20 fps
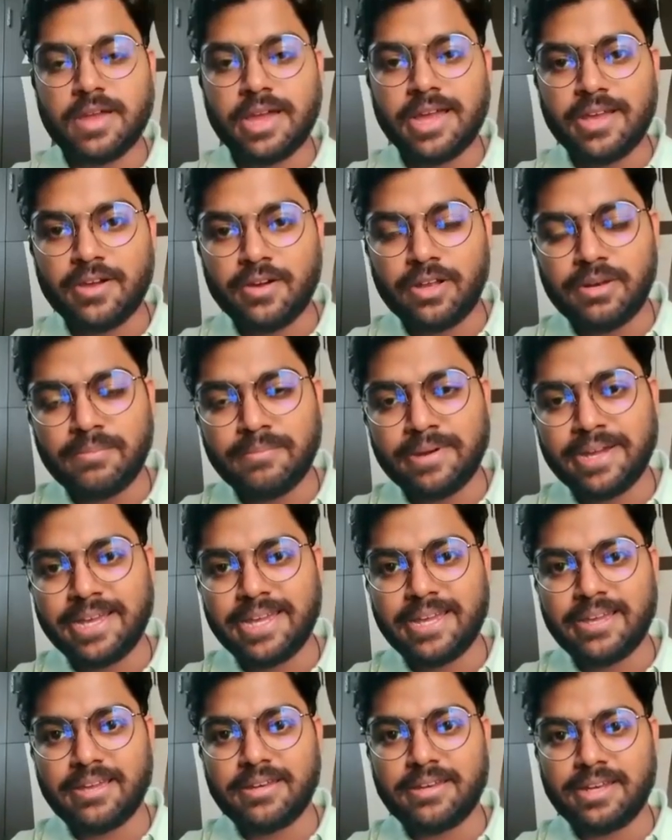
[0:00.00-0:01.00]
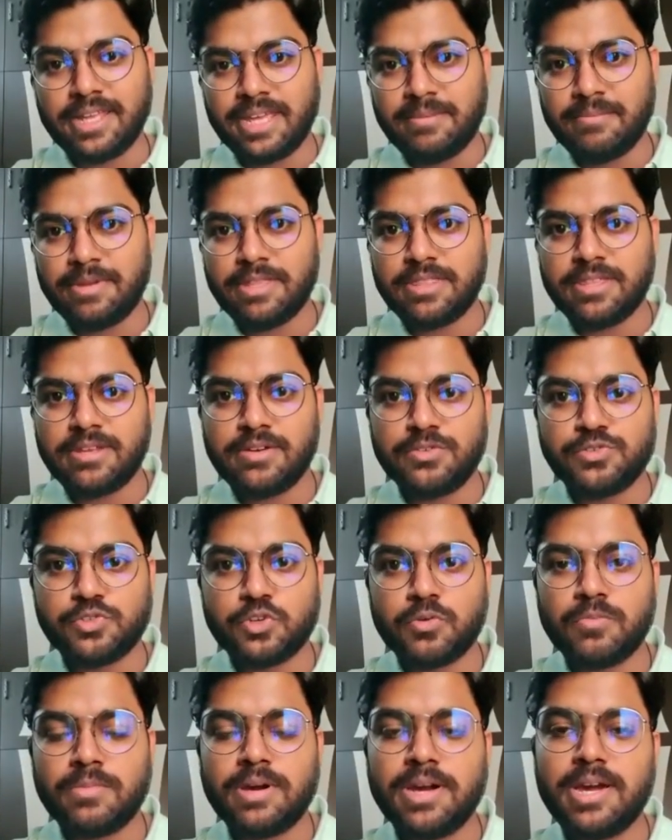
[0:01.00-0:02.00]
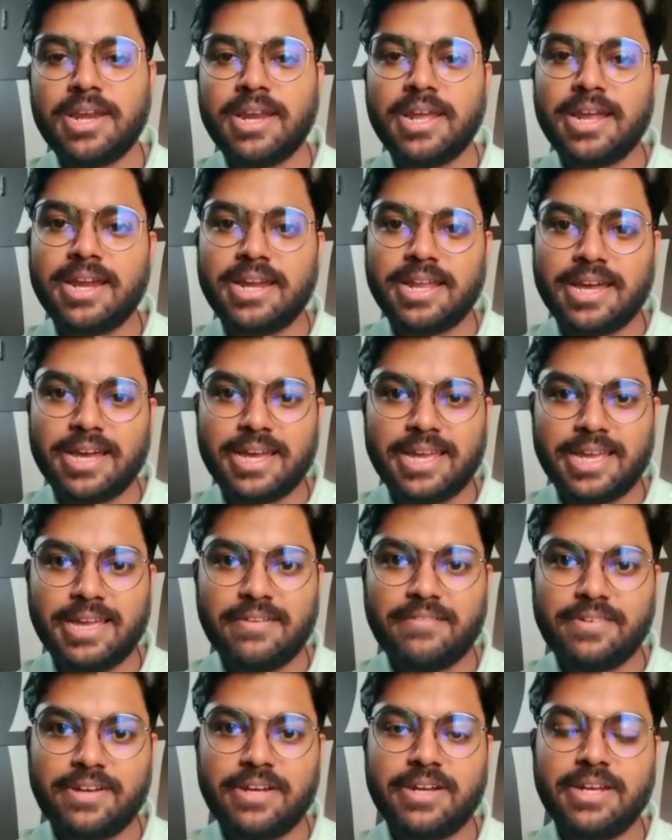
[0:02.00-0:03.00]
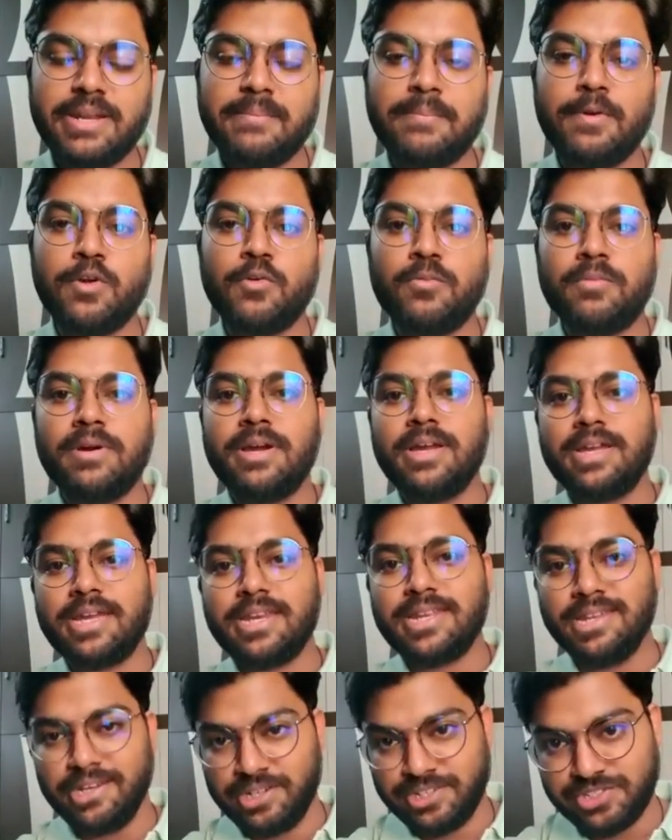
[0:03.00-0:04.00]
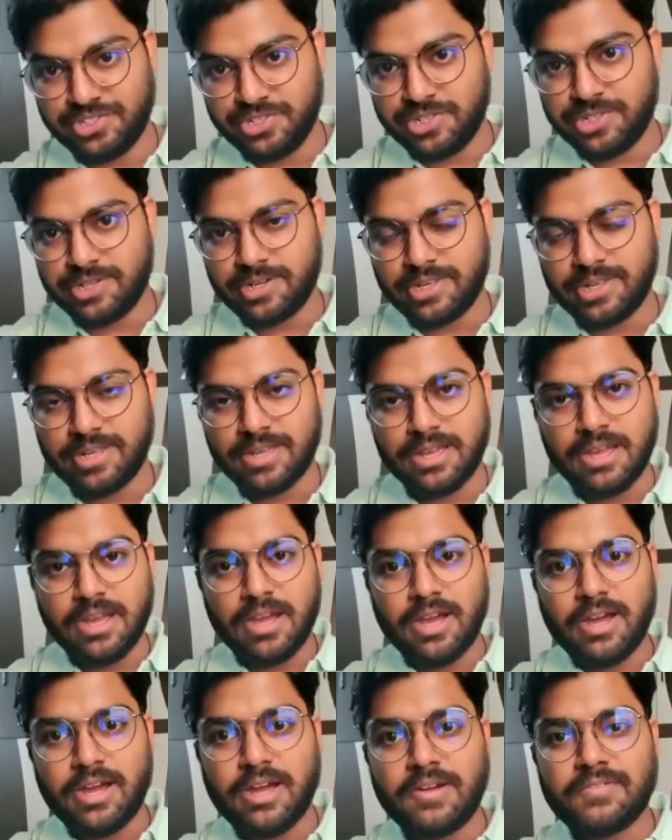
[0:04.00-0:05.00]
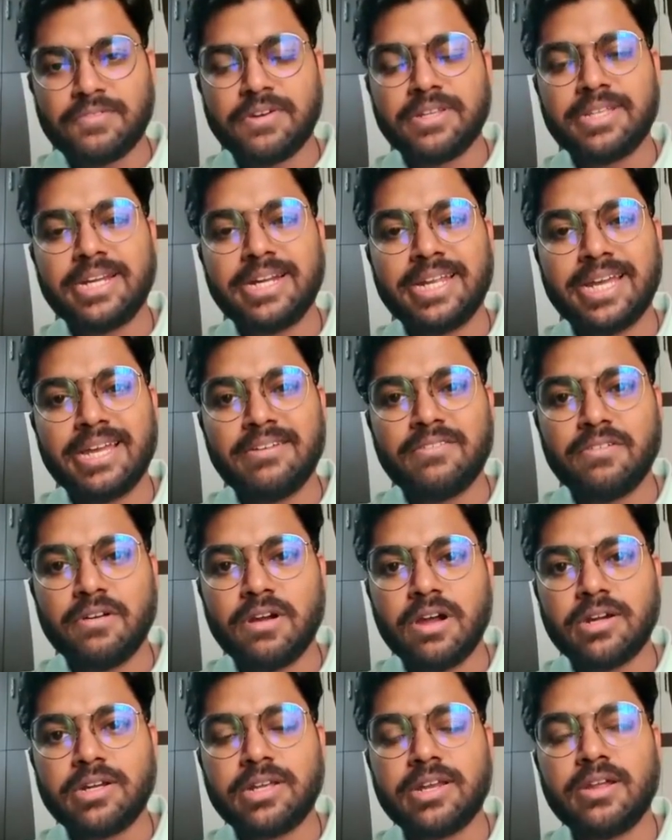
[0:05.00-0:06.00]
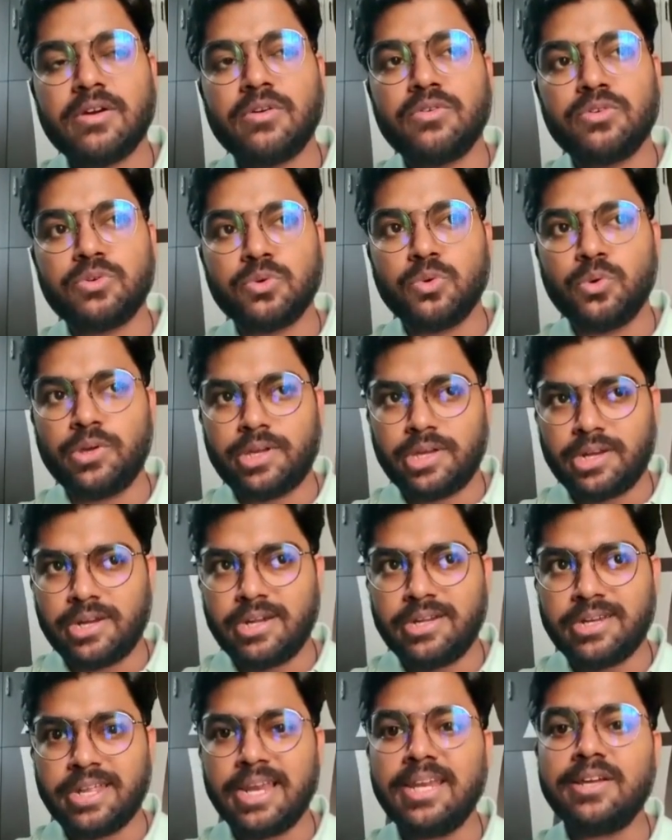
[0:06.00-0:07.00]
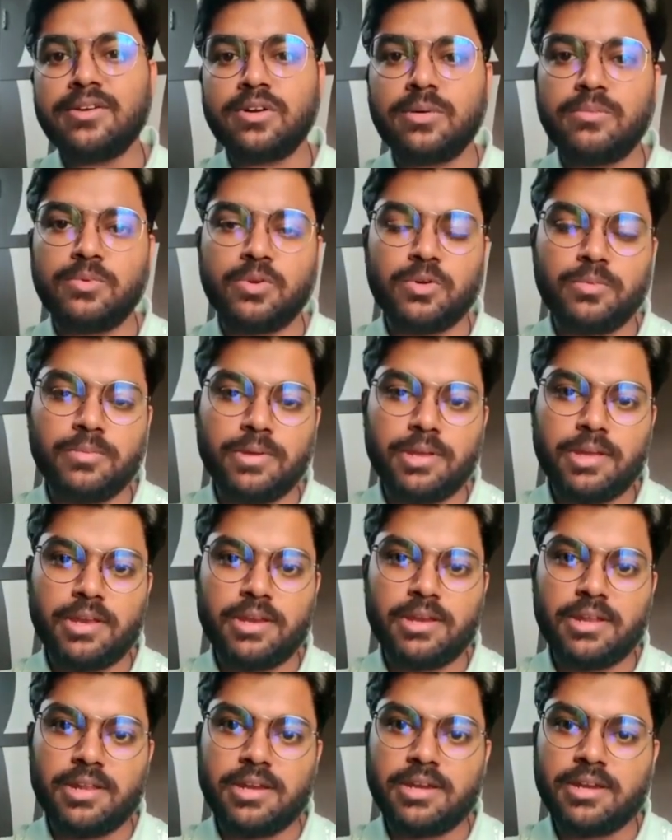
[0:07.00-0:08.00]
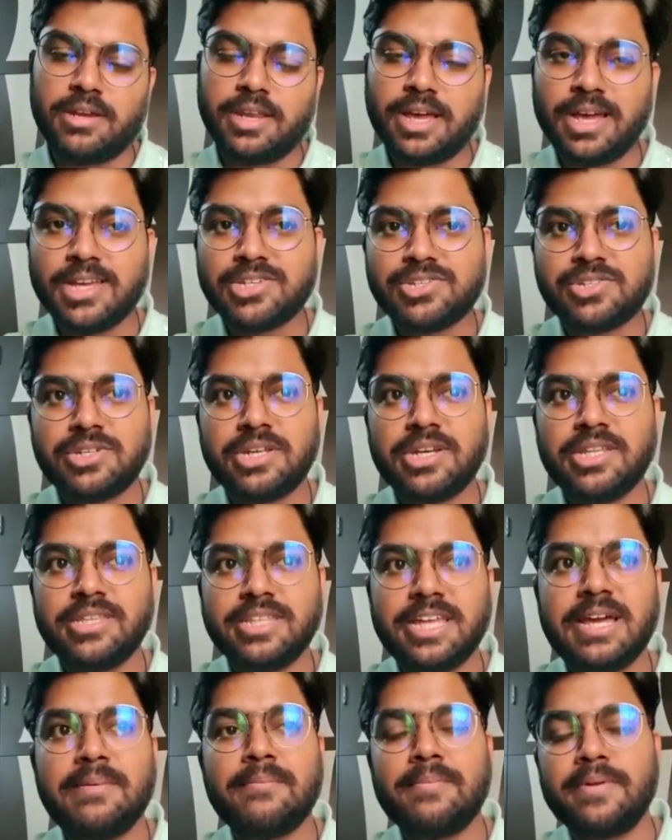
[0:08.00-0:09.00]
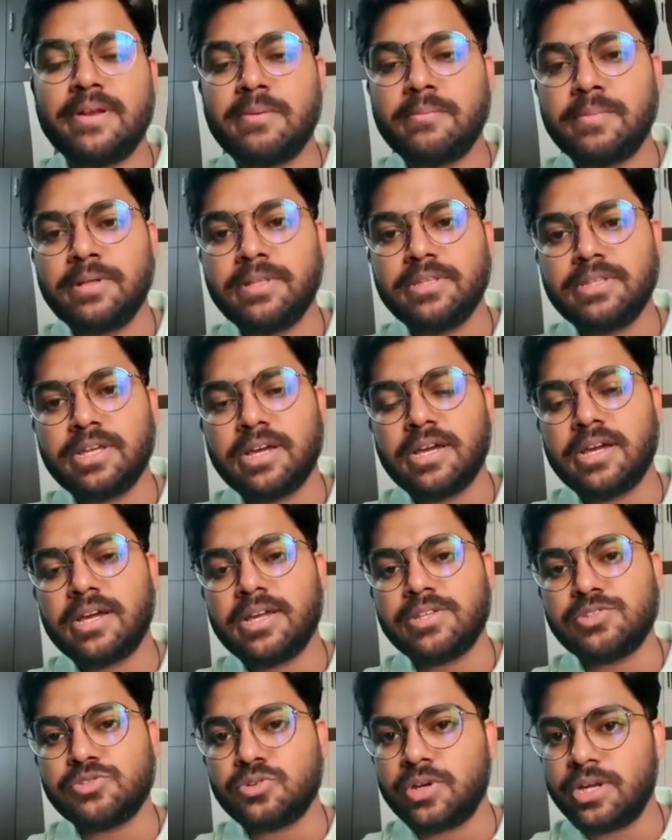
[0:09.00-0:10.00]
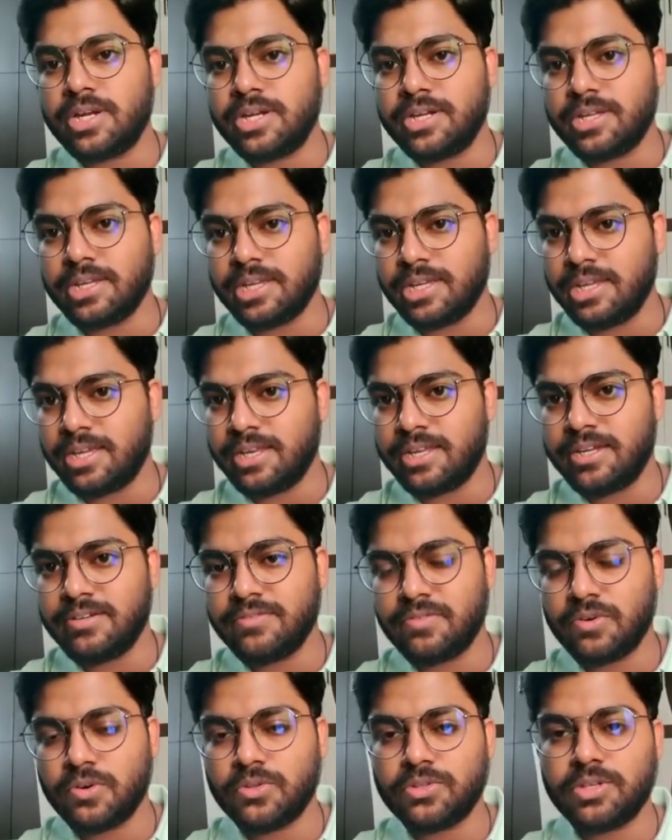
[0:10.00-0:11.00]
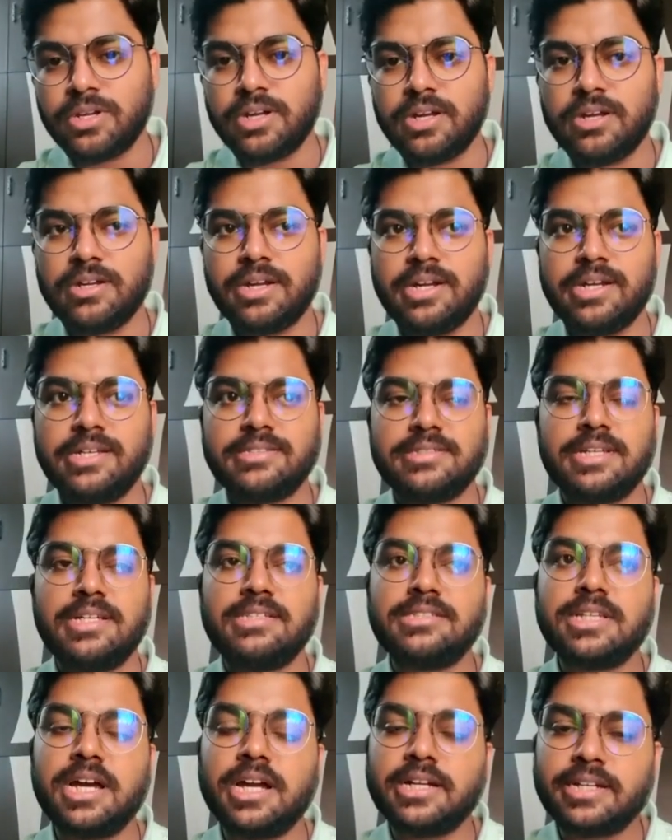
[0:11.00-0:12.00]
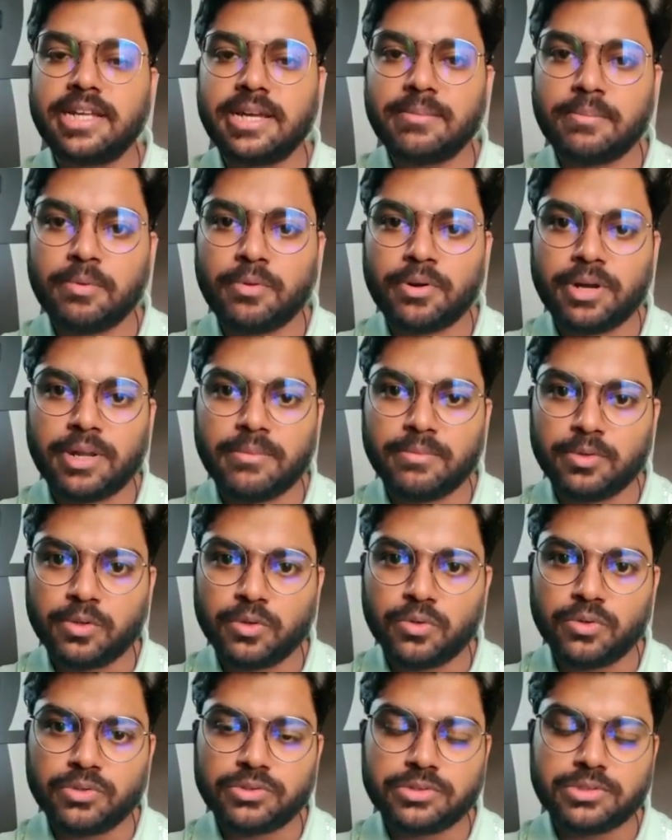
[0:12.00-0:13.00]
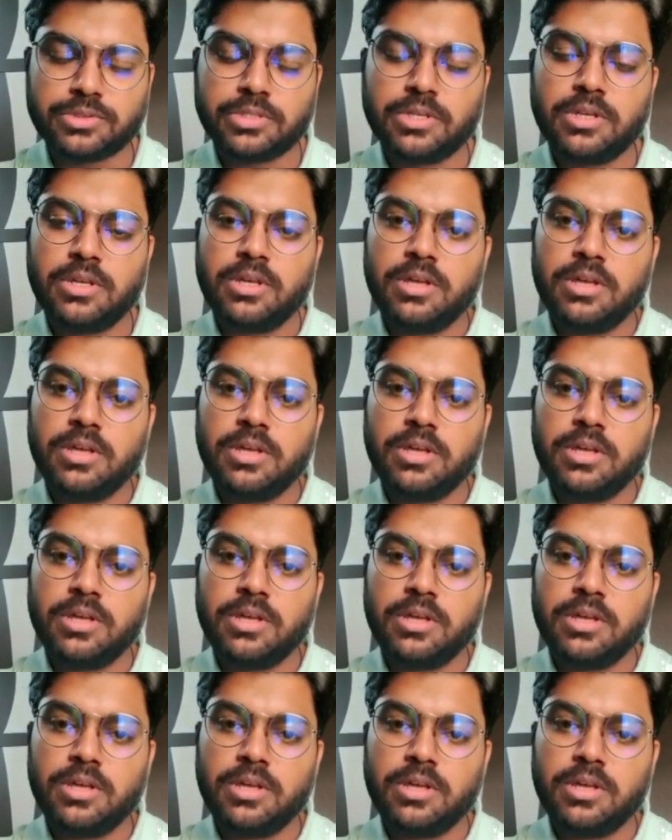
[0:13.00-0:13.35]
Hi all, my name is Anuj Kumar and I have done diploma in engineering. After that I worked around 2 years in telecom domain, and last year in the April month I joined Geeklurn for the data science architect program course.